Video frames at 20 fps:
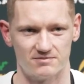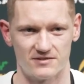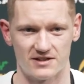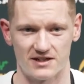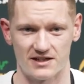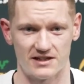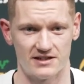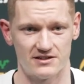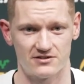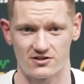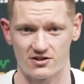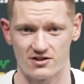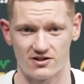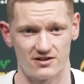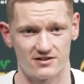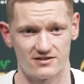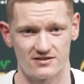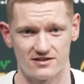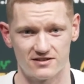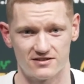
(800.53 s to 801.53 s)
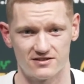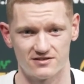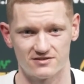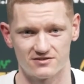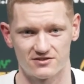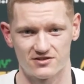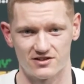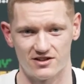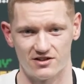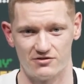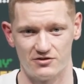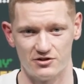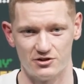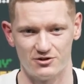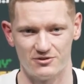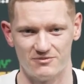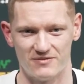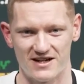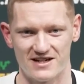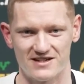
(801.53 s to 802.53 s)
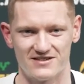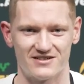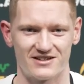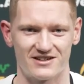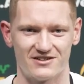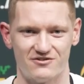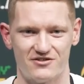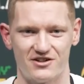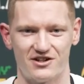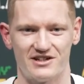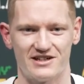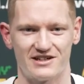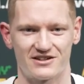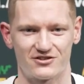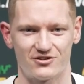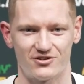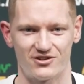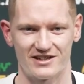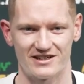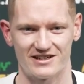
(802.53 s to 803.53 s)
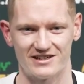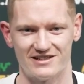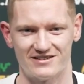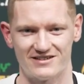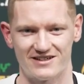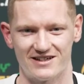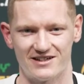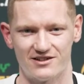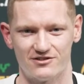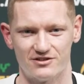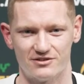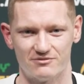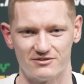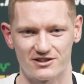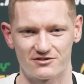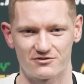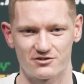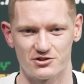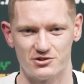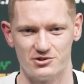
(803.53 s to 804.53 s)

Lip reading: He's got a few amazing and very exciting years ahead of him, that's for